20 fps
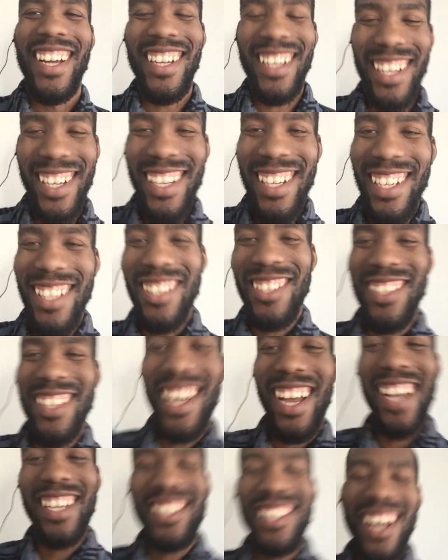Goodness, you
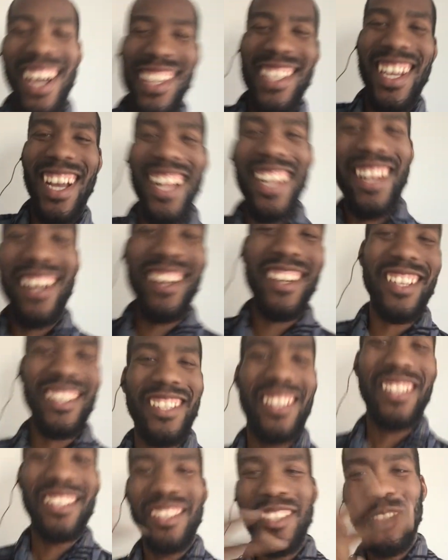guys. Talk to y'all later,
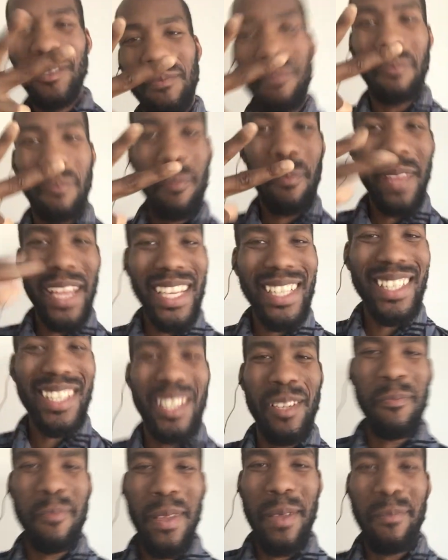YouTube.
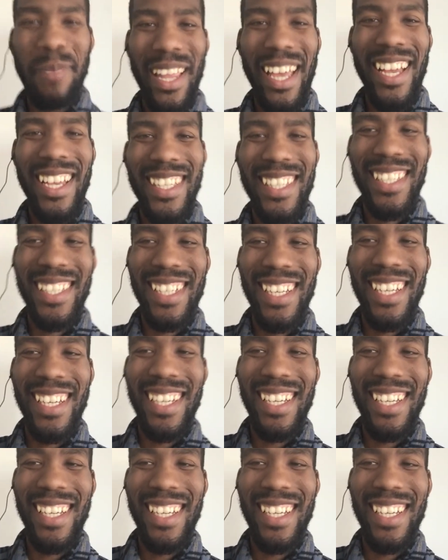Peace. Be blessed.